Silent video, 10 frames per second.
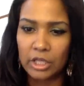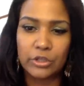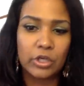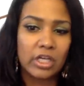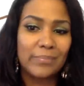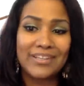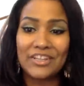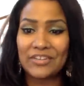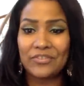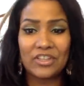you're going to be
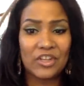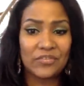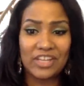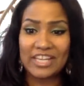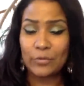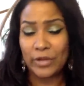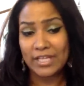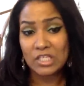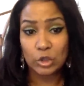looking for love anyway